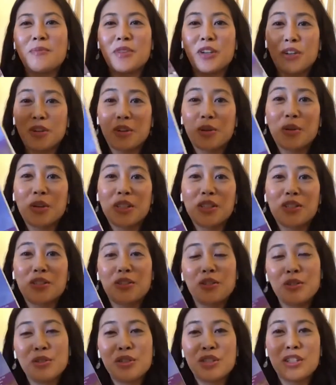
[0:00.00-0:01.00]
they're going to
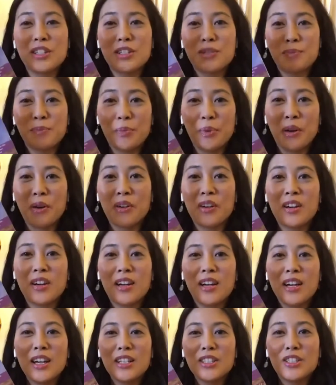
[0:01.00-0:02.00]
use this
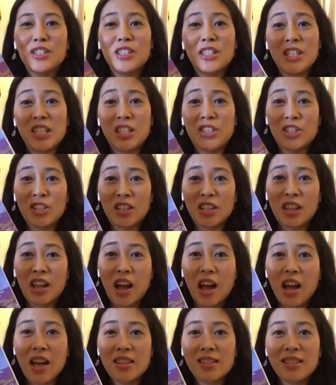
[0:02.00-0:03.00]
book to teach a
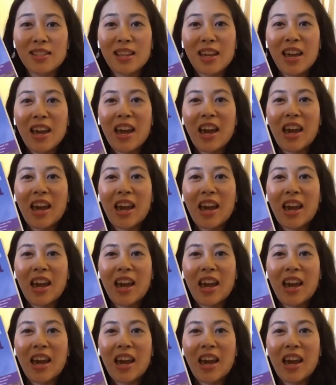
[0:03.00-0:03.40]
class.